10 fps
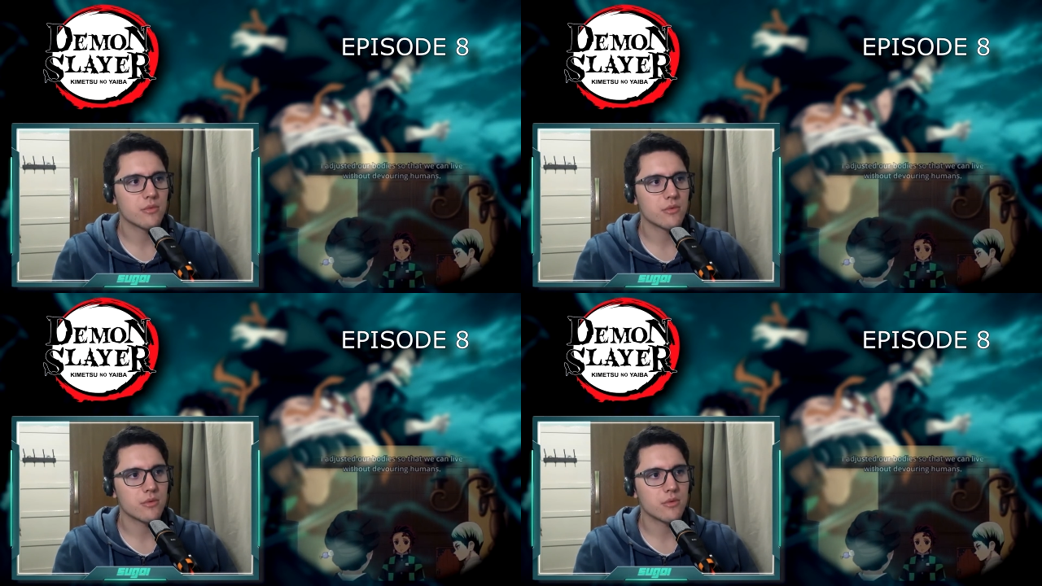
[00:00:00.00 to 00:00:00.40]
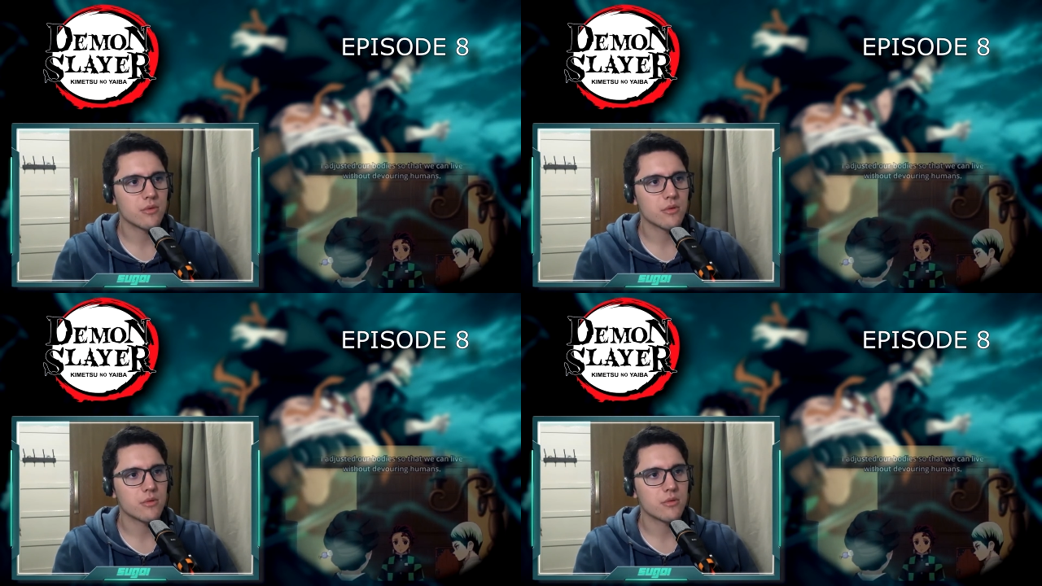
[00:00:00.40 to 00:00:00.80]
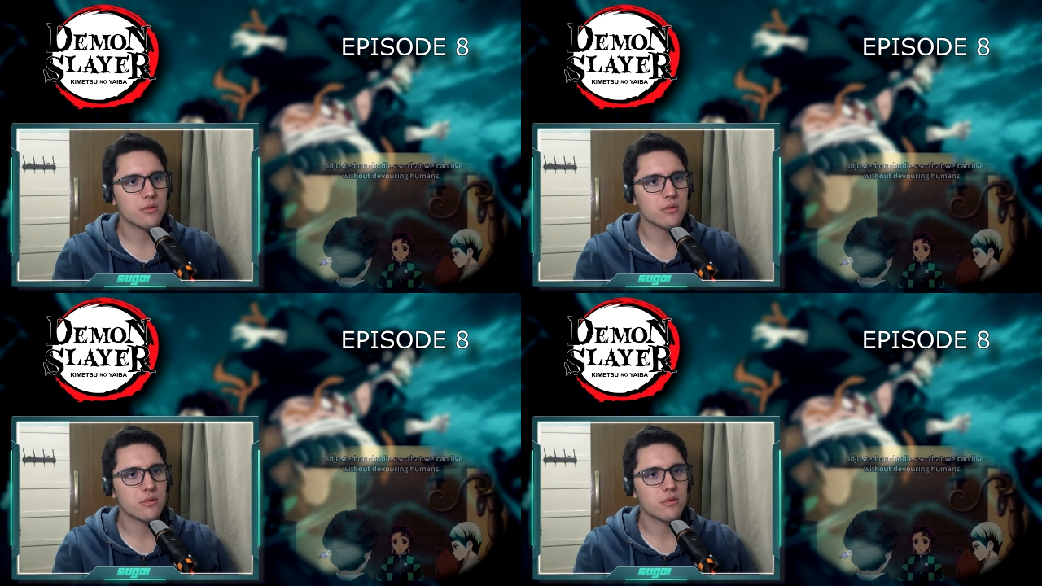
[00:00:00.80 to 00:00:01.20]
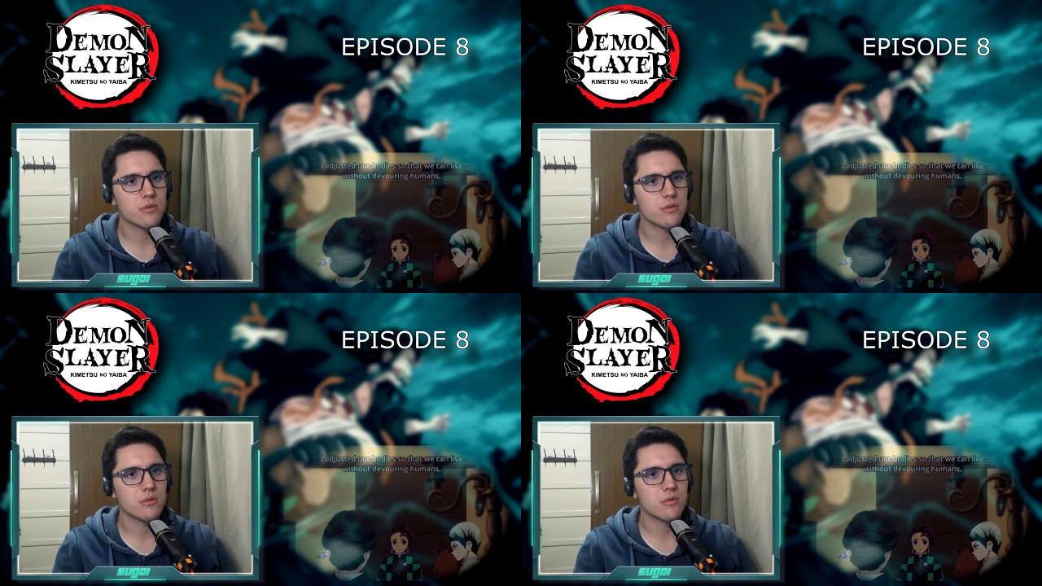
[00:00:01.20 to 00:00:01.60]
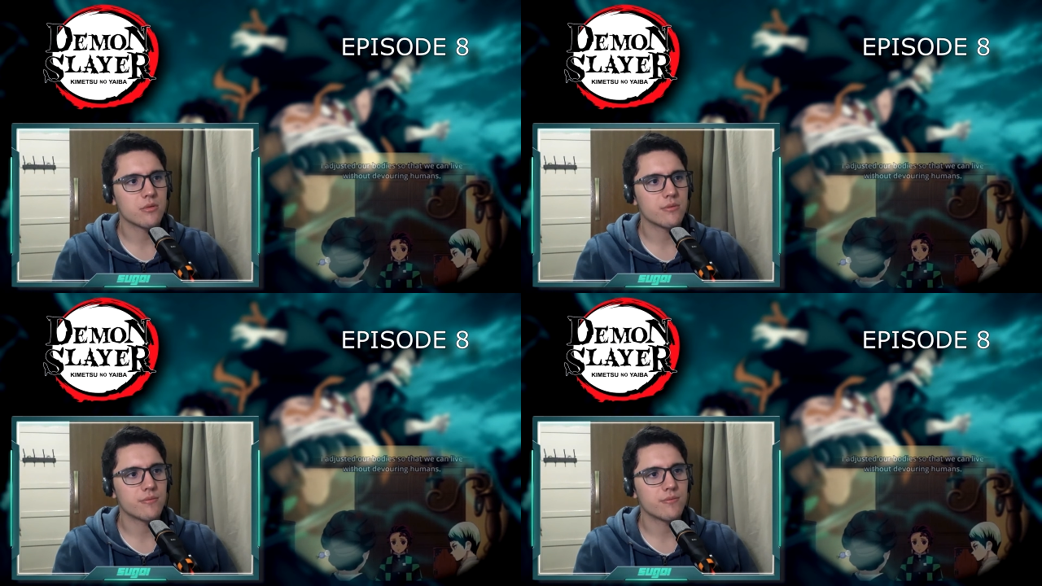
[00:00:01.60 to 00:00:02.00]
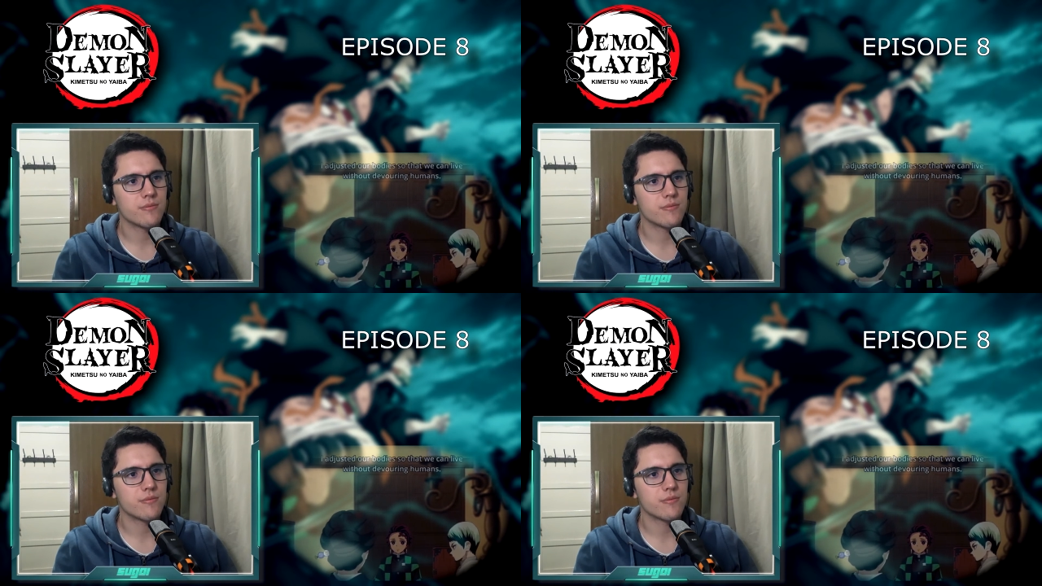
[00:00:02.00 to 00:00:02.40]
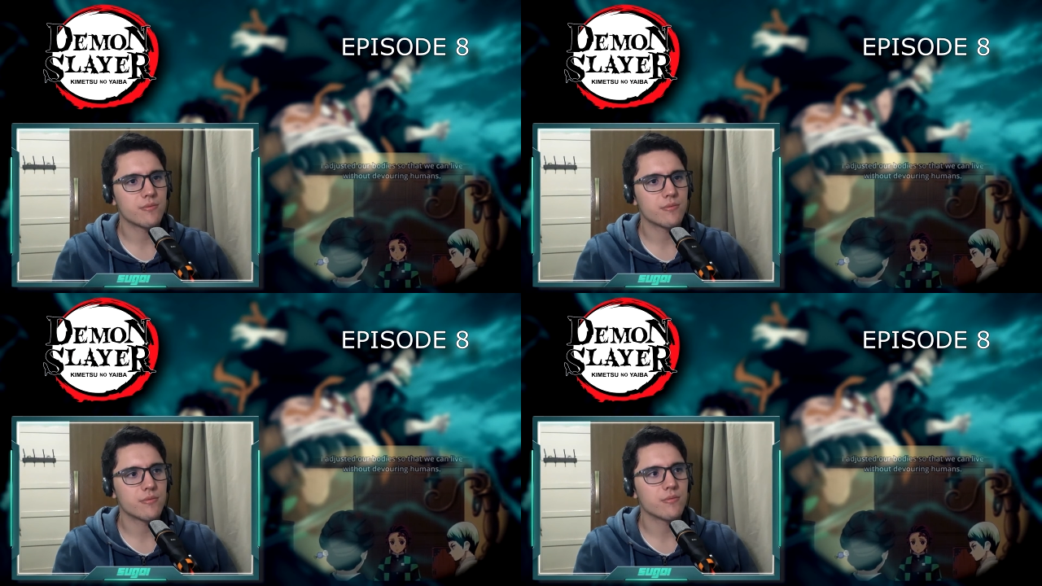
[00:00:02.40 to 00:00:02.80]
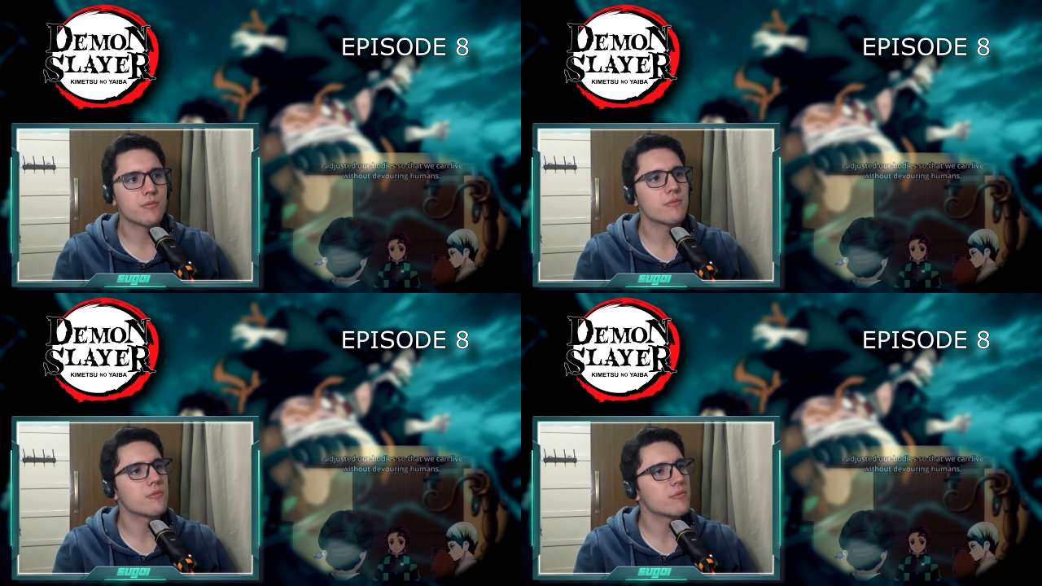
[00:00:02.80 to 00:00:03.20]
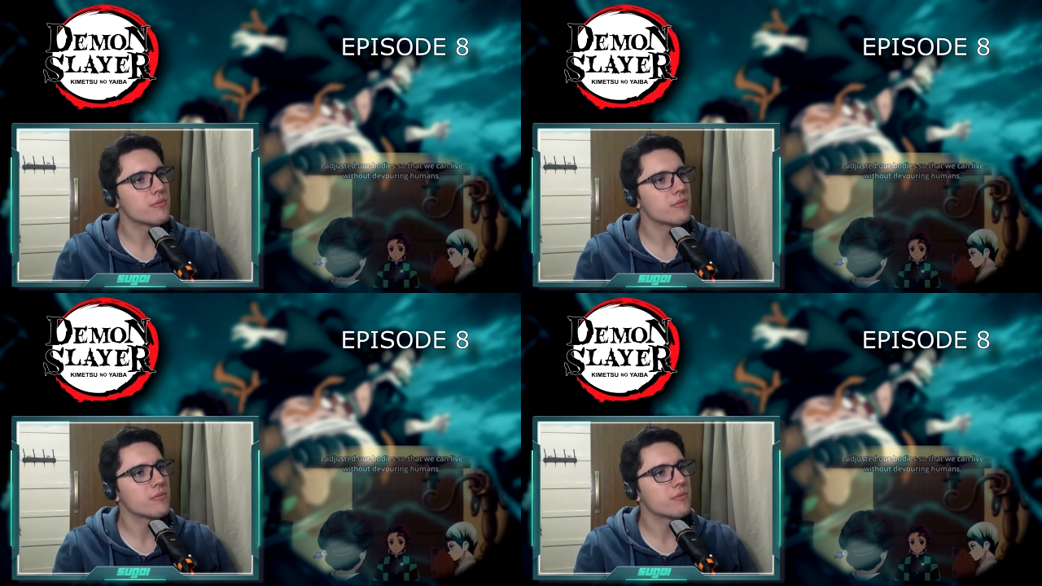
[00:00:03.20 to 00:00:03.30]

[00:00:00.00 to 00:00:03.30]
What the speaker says: No one is speaking in this clip.